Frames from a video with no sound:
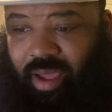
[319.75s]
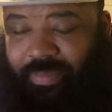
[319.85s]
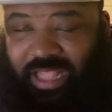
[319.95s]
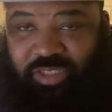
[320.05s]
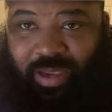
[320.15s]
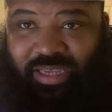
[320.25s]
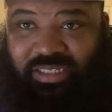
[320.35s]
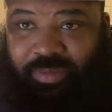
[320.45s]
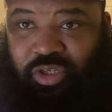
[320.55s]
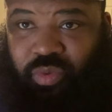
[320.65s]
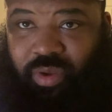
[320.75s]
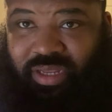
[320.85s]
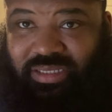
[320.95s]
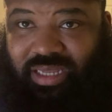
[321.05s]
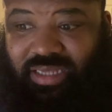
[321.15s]
That's why he's number two on
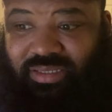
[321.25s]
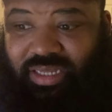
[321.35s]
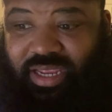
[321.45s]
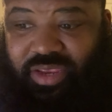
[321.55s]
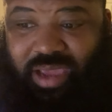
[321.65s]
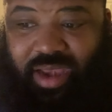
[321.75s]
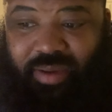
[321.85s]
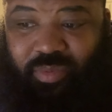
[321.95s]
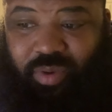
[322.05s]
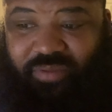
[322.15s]
this list. And then you got number one,